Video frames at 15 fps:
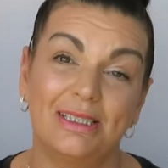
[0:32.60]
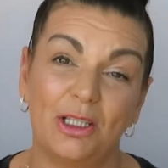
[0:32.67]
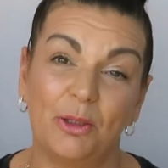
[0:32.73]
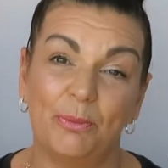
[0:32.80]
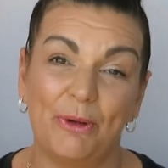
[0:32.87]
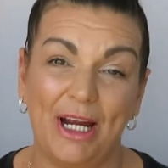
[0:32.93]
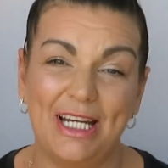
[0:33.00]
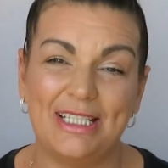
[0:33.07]

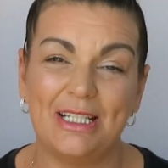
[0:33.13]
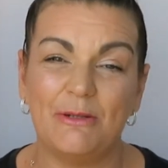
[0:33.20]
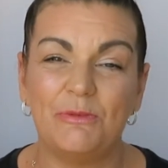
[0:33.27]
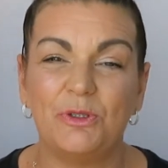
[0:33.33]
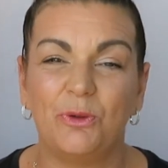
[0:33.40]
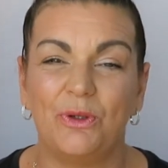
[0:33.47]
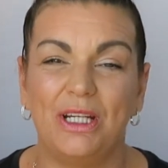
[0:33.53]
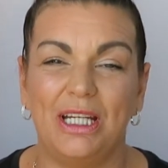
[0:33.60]
So the brand
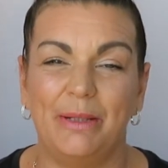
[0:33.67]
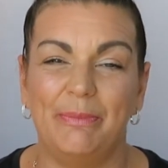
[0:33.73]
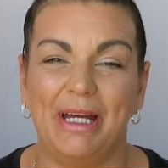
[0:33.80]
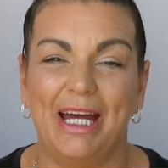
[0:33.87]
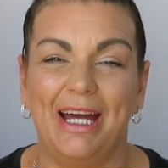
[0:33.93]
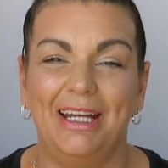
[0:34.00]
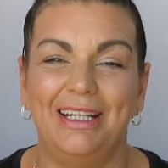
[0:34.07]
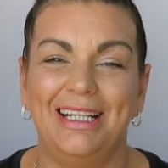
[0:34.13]
I'm talking
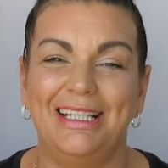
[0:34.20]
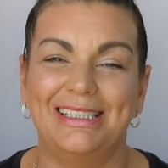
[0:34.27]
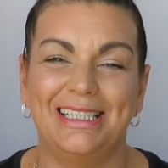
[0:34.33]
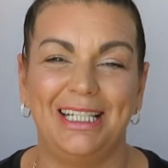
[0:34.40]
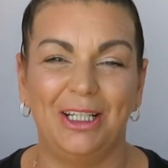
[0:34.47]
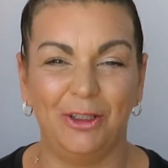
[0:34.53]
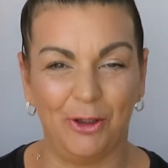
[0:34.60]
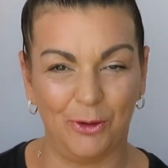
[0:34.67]
about is
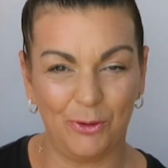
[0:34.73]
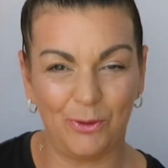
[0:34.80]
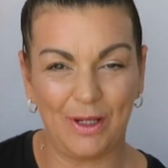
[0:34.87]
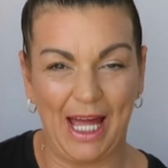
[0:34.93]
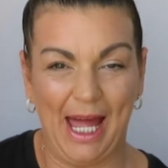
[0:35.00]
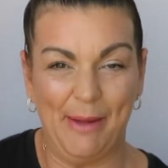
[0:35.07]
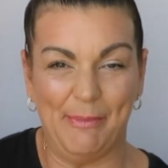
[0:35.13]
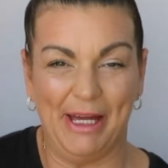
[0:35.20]
at your local
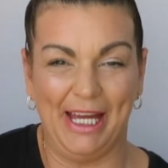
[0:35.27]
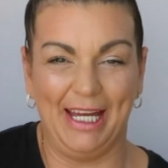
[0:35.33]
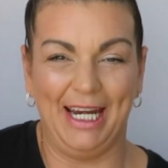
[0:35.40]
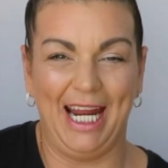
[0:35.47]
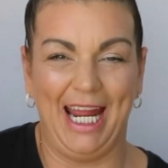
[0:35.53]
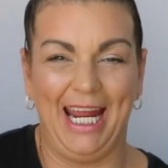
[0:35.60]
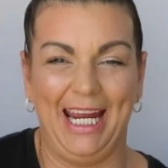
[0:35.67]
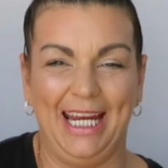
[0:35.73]
Kmart
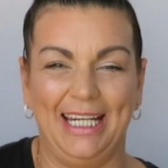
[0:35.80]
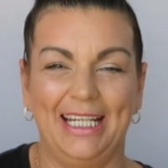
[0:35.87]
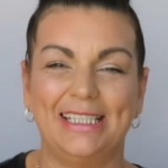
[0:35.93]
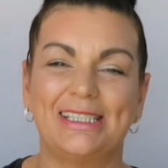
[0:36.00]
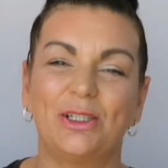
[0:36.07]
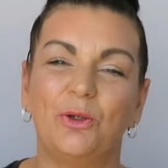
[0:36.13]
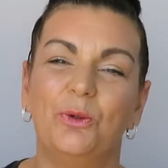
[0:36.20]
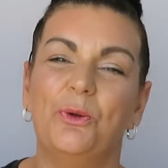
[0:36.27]
and
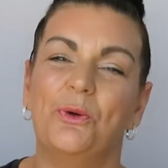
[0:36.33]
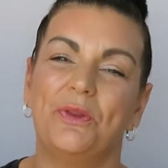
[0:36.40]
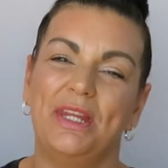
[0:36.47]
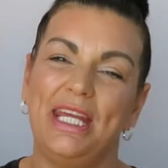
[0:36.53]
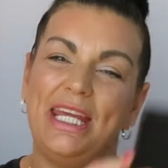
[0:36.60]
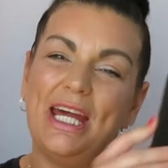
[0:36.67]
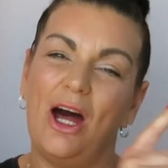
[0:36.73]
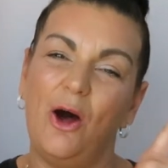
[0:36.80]
it's called
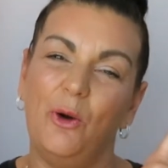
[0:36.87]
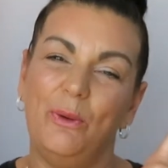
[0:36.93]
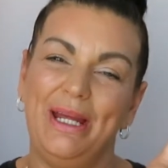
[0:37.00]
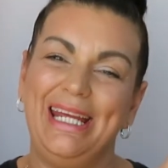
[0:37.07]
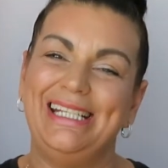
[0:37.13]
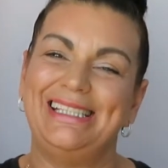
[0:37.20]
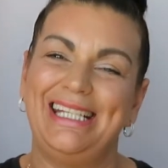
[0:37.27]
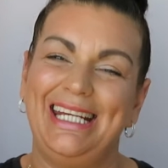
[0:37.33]
the
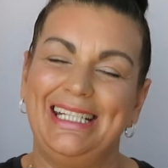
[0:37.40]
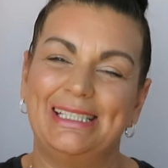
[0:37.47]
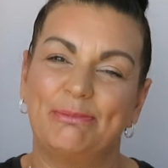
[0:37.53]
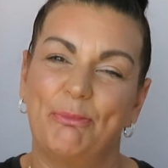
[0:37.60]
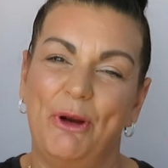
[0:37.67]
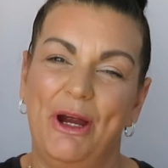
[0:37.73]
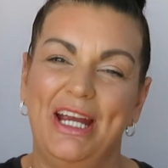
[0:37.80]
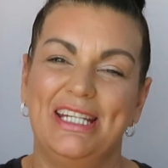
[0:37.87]

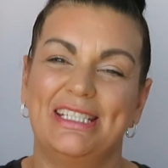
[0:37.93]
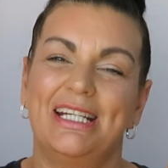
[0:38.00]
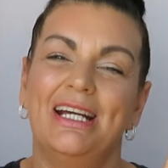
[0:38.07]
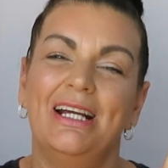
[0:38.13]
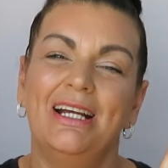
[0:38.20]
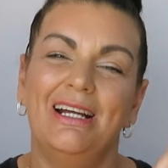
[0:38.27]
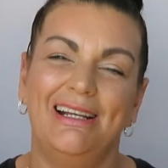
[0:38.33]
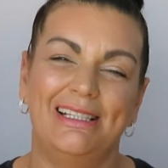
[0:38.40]
OXX
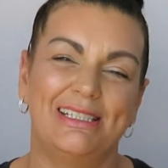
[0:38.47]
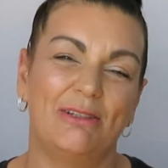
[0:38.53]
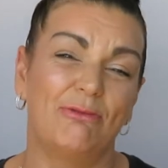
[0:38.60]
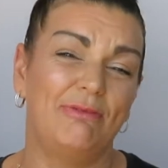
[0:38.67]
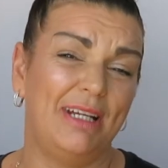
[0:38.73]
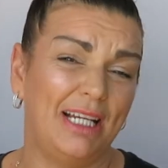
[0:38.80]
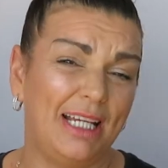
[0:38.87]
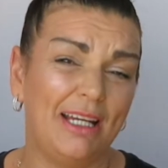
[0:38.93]
brand. It's a
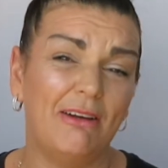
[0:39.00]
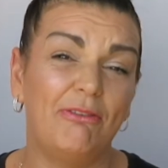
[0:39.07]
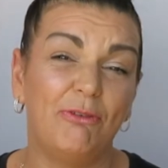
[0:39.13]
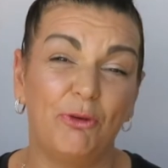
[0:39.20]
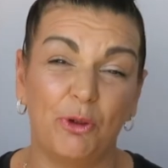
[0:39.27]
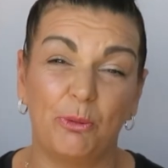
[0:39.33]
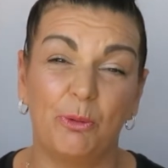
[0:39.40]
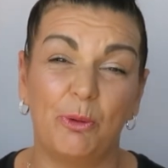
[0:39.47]
really
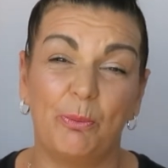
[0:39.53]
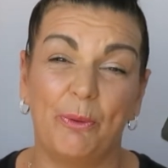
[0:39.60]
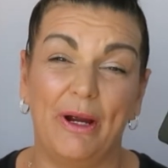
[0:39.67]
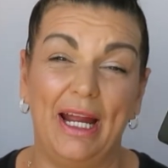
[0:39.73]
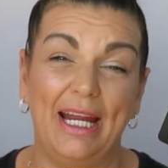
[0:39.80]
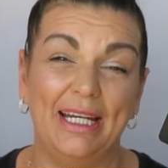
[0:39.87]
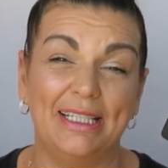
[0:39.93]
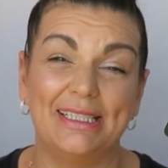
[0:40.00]
affordable
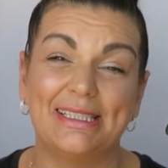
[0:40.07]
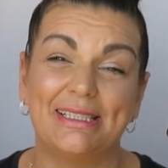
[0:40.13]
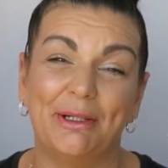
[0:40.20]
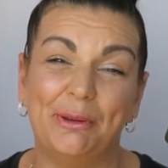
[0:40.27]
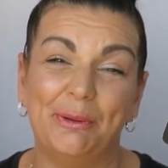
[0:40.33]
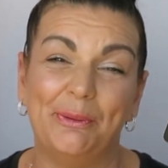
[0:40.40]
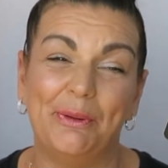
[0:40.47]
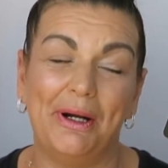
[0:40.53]
brand,
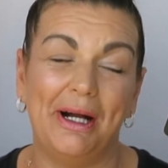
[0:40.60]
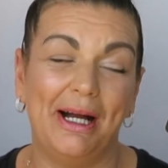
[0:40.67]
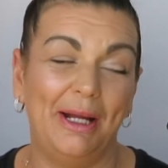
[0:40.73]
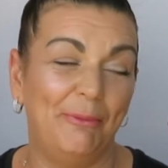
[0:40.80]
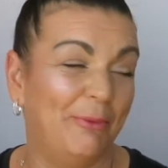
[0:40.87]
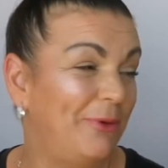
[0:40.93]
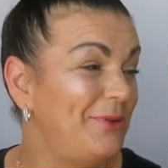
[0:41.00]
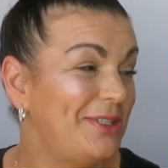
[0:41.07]
so
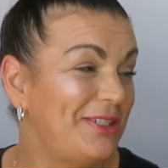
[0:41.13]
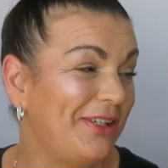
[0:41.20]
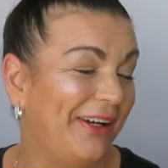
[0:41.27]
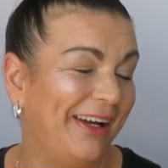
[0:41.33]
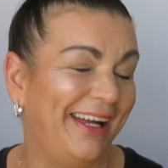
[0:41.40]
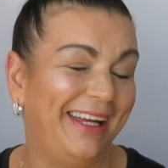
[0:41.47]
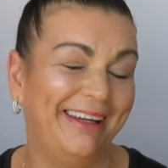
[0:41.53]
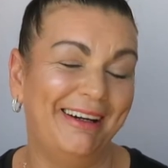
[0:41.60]
I won't
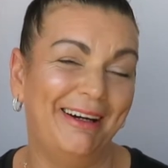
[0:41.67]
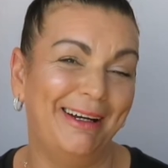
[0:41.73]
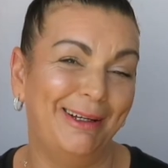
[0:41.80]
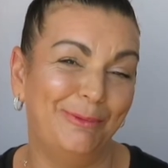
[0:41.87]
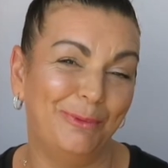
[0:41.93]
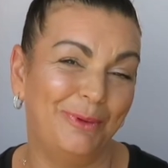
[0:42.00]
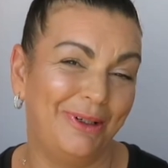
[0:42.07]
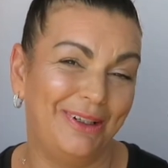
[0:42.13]
deny
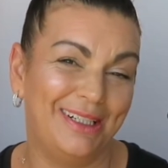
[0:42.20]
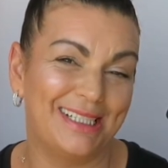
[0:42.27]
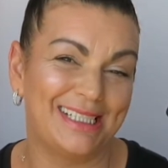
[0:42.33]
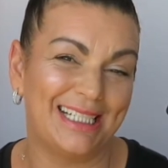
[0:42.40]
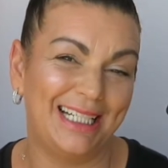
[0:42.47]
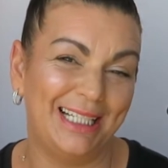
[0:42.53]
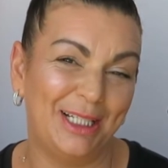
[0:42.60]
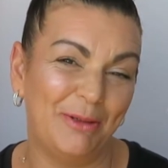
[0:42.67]
I was
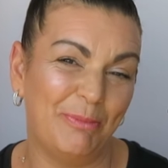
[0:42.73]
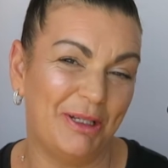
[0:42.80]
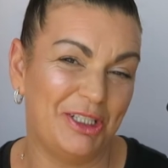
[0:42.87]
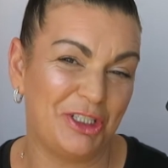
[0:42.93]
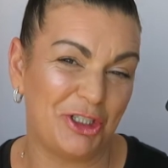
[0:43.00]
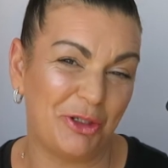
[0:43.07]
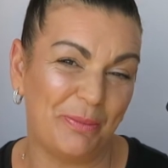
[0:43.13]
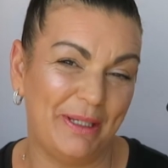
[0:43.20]
a little bit
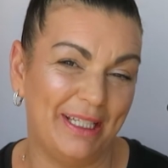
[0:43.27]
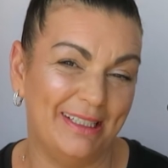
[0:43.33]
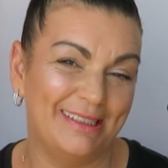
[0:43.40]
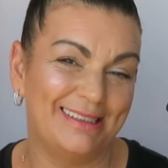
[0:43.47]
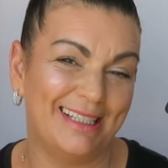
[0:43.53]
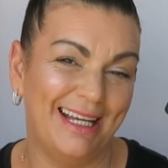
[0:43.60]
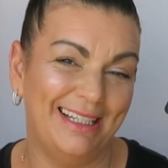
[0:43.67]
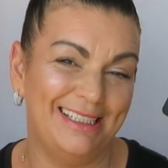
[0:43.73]

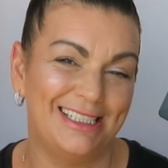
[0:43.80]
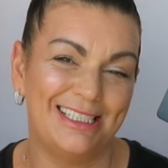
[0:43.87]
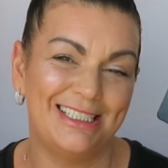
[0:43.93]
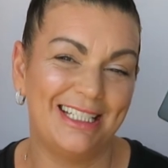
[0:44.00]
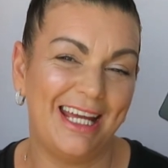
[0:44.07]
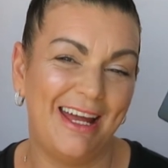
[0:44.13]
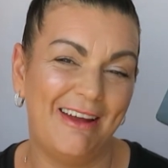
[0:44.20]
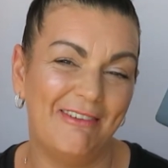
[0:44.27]
dubious and
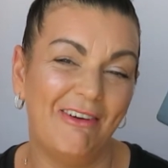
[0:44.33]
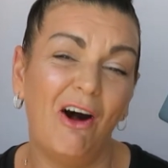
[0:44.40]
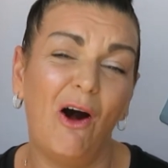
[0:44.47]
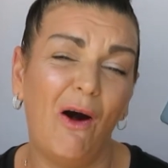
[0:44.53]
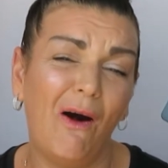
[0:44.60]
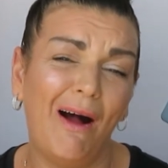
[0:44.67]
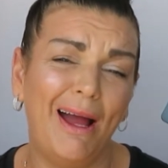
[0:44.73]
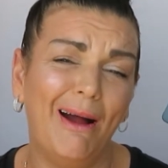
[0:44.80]
didn't have
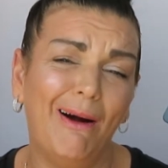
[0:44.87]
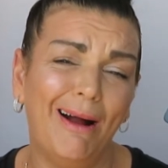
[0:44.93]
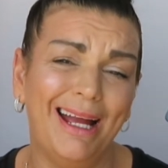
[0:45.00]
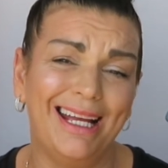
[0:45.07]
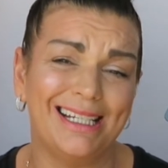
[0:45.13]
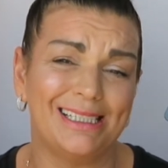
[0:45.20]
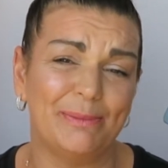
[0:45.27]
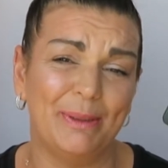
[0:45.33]

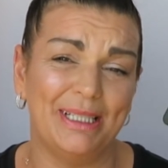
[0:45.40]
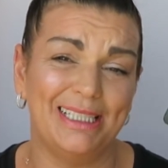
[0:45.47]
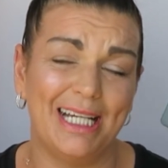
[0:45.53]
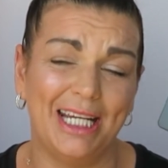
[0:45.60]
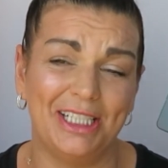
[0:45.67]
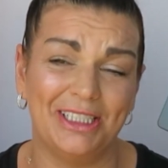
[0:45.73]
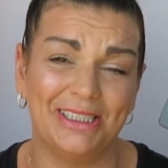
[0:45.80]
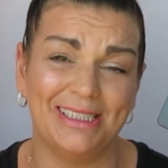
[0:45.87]
high
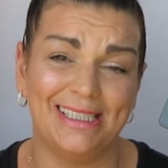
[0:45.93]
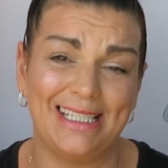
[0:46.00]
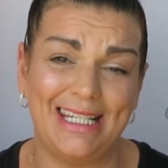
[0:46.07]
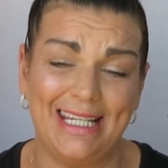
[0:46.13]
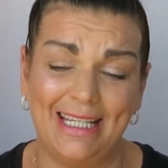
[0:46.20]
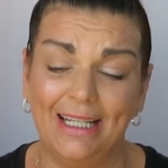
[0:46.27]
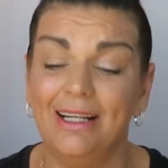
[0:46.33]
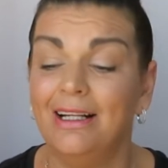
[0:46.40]
expectations
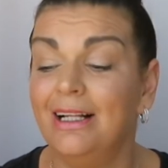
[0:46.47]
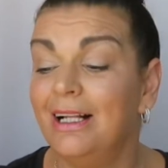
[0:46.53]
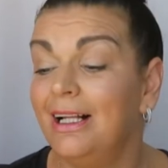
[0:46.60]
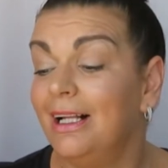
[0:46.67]
here.